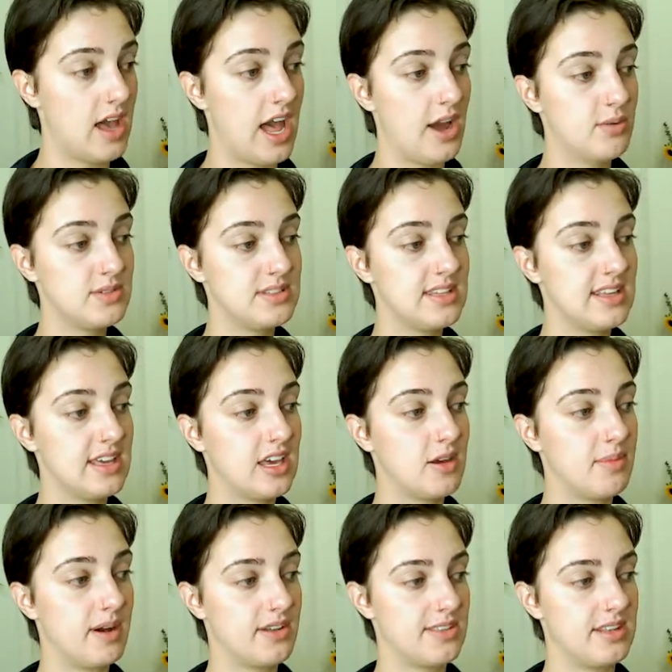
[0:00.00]
I was thinking
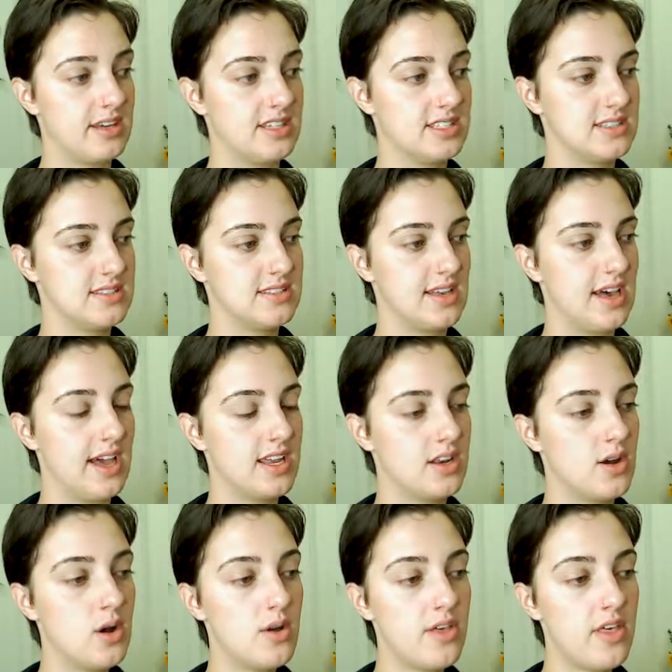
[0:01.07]
about this. I
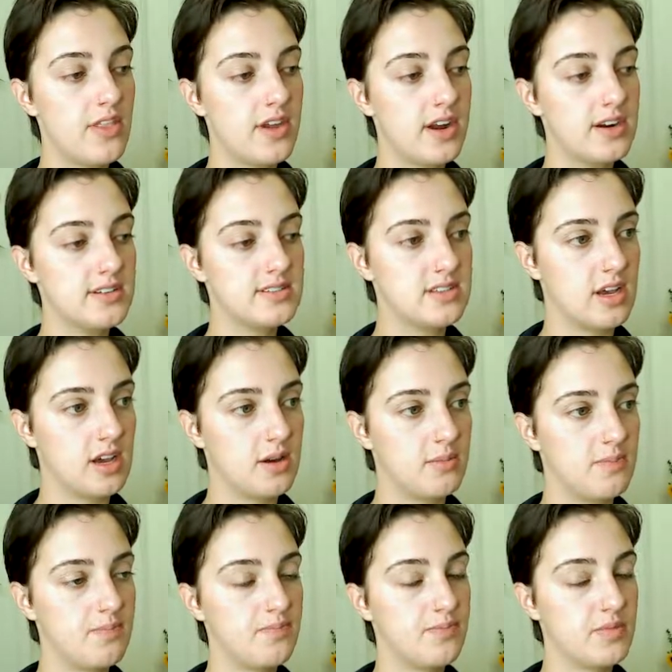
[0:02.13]
know that there are
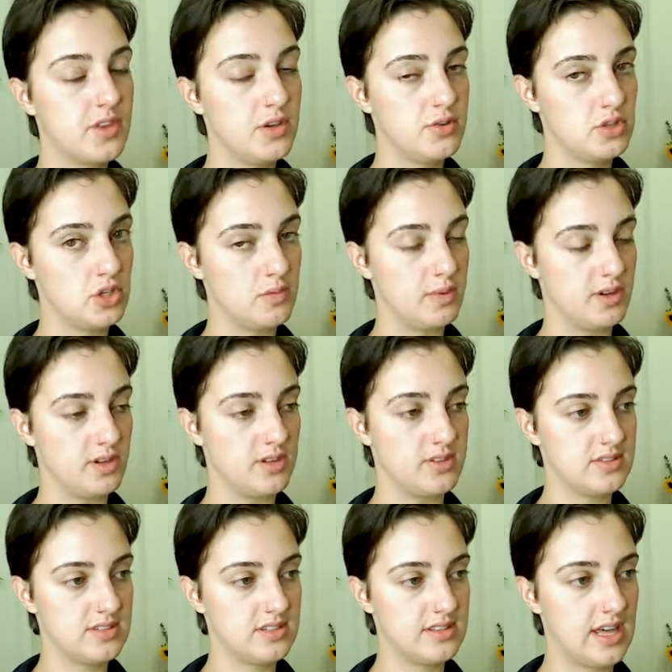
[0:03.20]
some
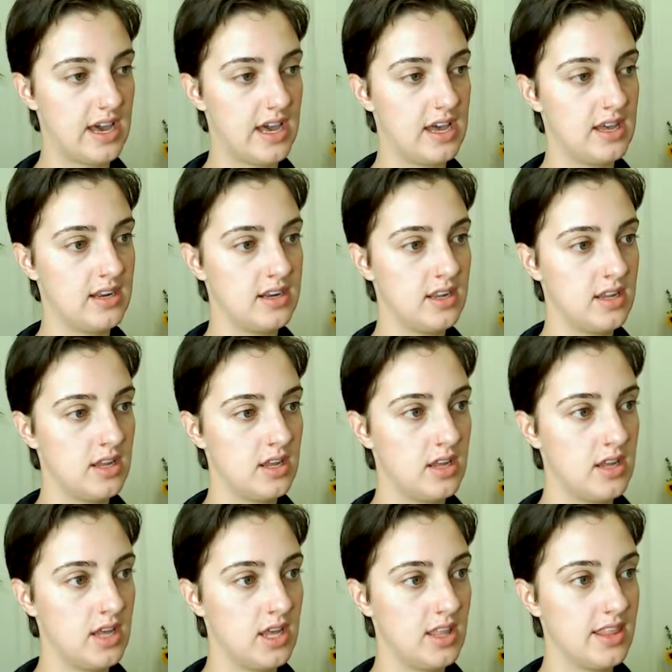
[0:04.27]
YouTubers that
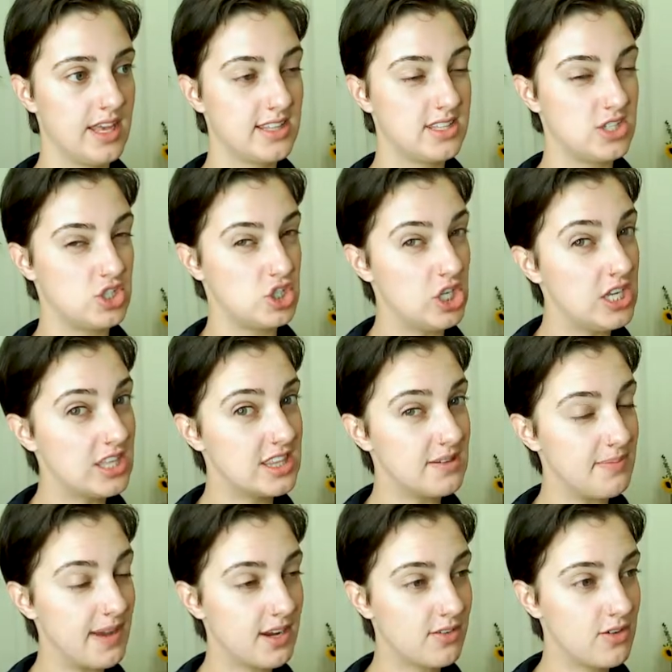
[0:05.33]
like to cheat the
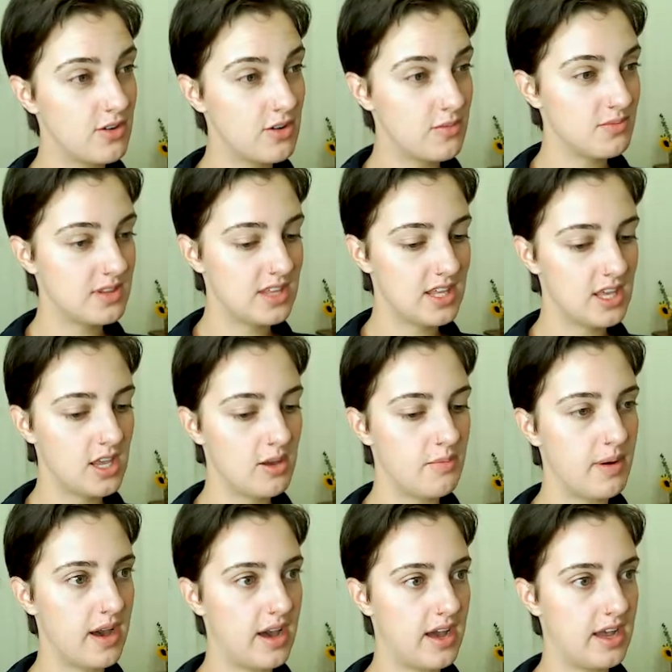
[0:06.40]
micro home thing
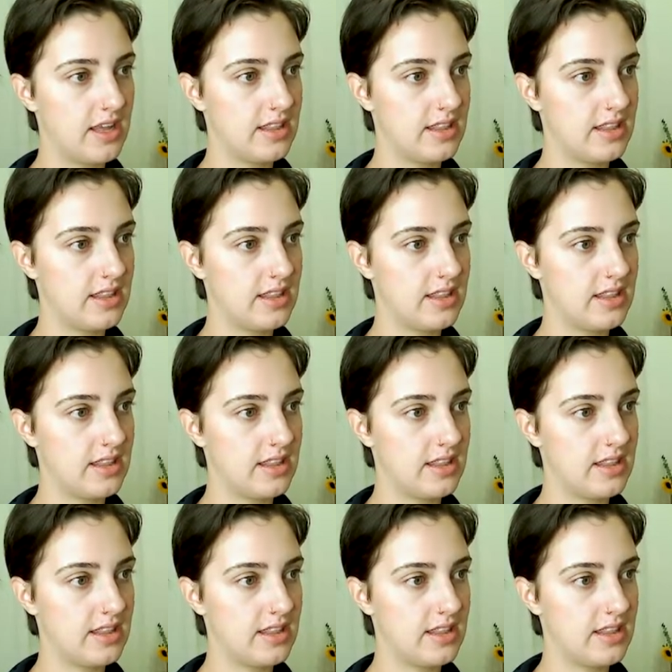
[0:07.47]
by